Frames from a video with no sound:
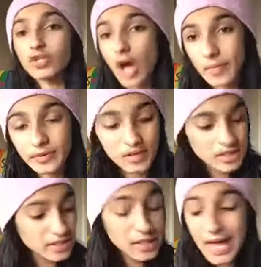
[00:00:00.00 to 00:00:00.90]
top
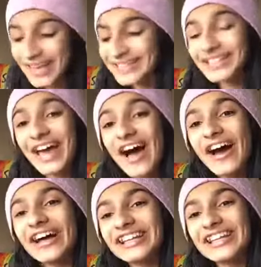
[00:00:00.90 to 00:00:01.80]
squishies. So yeah,
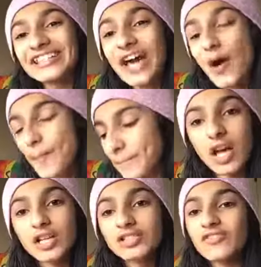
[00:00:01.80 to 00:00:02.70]
let's go.
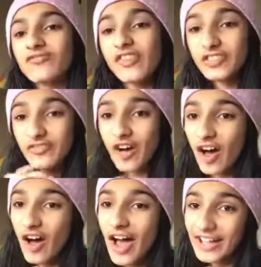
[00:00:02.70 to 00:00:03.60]
So first of
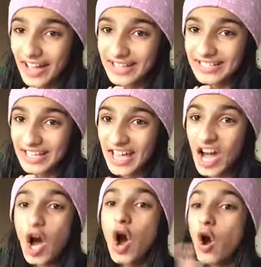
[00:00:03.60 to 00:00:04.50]
all, I gotta
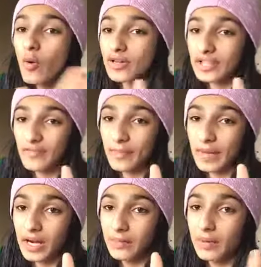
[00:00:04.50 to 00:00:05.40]
say, always have a
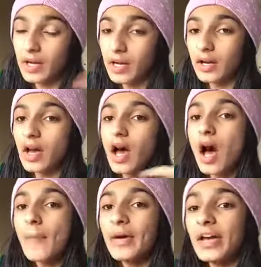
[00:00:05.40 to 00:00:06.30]
panda bun.
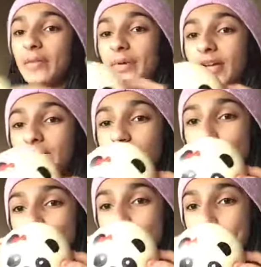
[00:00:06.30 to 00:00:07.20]
Panda buns
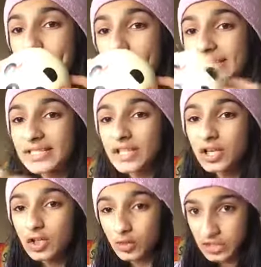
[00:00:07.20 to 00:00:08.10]
are the best
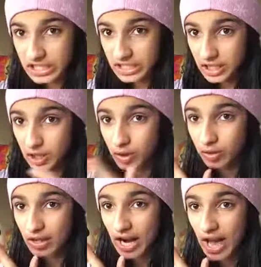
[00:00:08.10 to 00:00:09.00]
squishy
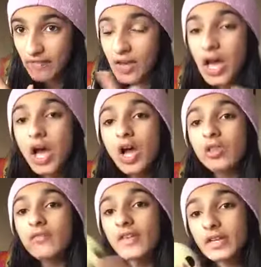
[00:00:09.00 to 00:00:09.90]
you can have.
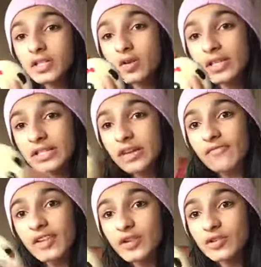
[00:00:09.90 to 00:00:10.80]
They're very small,
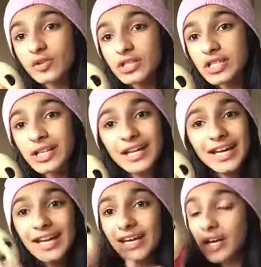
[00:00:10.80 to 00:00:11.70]
very squishy,
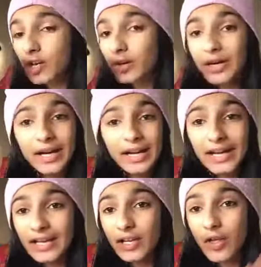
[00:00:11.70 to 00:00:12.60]
and you can get
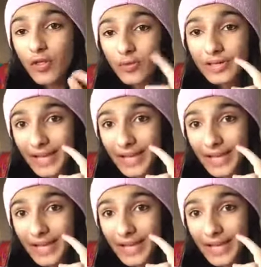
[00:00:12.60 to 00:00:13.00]
it in 3